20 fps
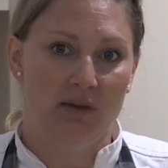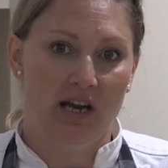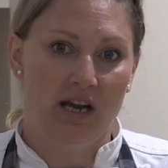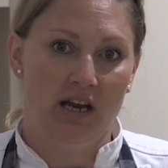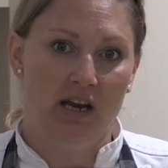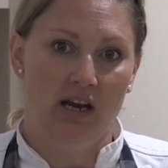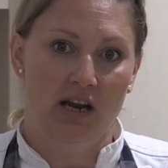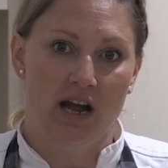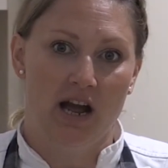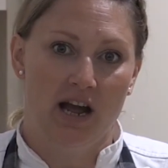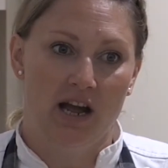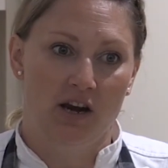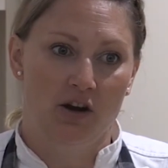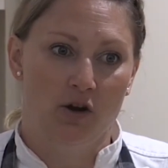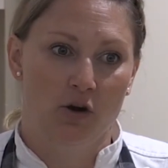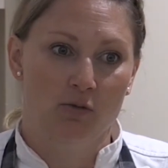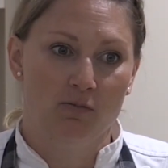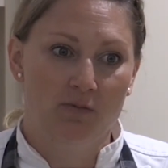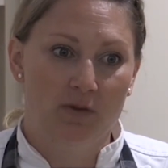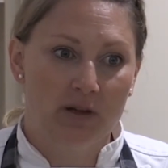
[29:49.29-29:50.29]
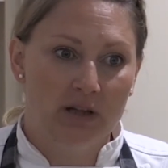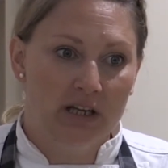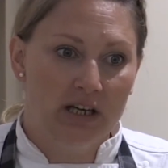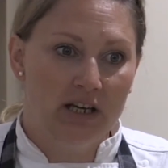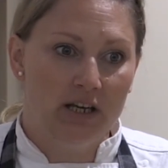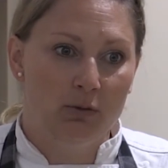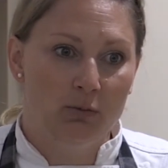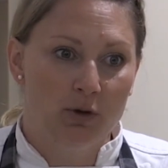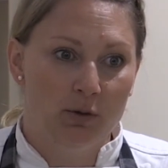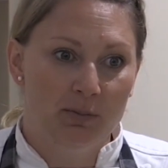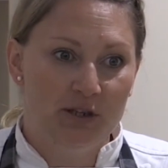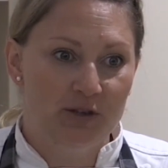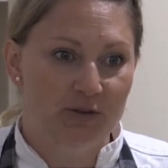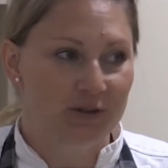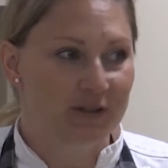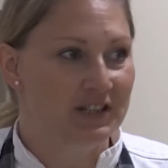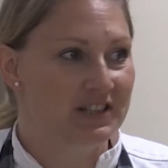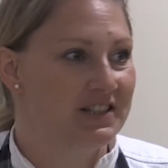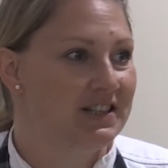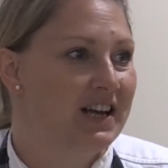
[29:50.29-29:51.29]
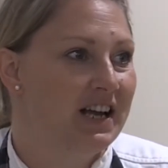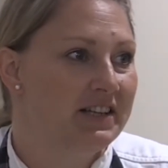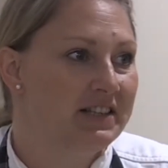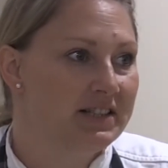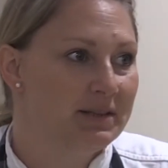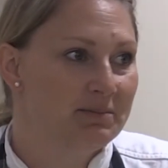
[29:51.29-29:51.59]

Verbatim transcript: me, and hopefully we'll be doing this again